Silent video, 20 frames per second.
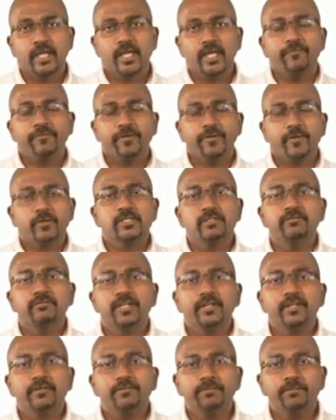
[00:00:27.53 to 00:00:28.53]
If it was
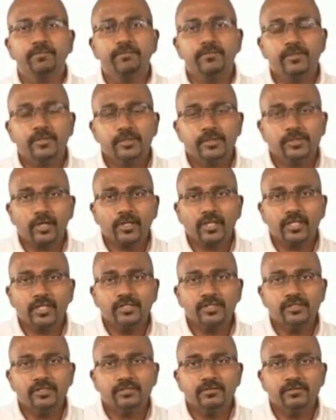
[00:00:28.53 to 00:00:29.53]
inventory
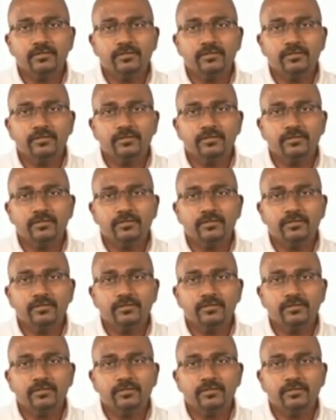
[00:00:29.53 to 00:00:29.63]
shortage,